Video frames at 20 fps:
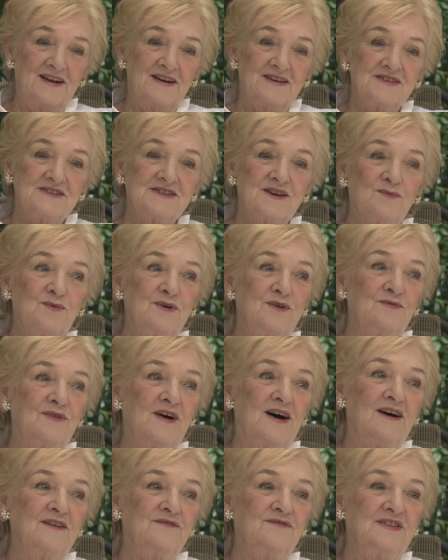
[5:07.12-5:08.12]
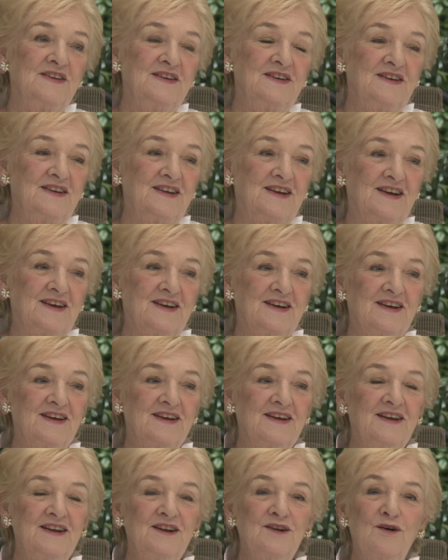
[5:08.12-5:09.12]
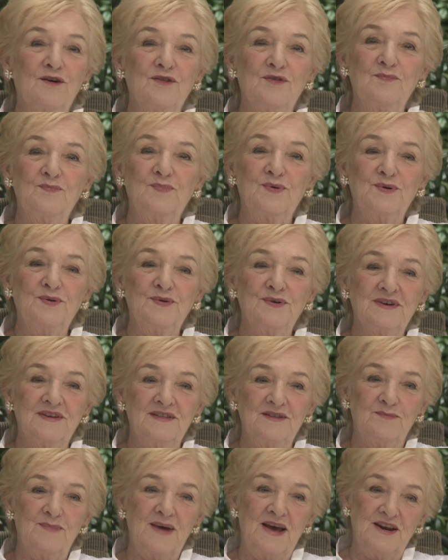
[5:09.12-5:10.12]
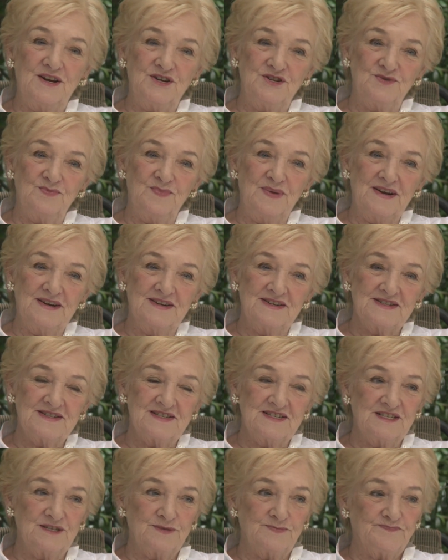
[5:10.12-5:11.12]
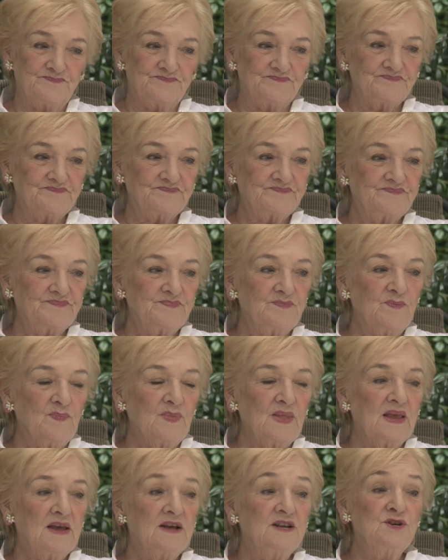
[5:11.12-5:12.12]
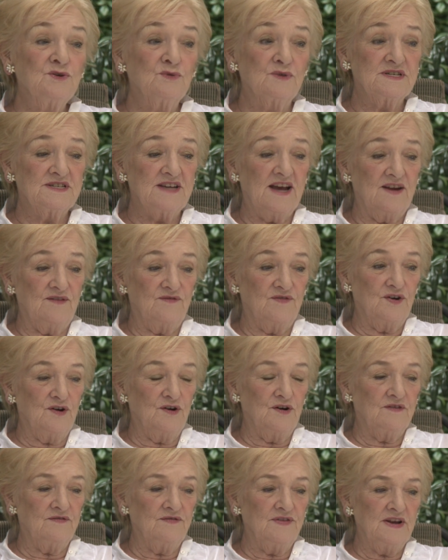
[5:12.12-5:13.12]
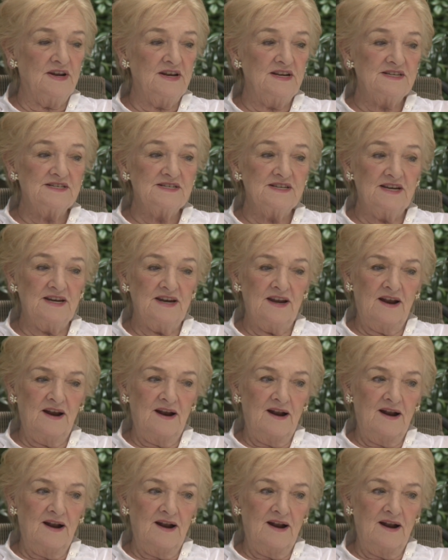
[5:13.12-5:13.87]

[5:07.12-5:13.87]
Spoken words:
So we arrived in Gothenburg, and the manager met us and took us out for coffee, and he said,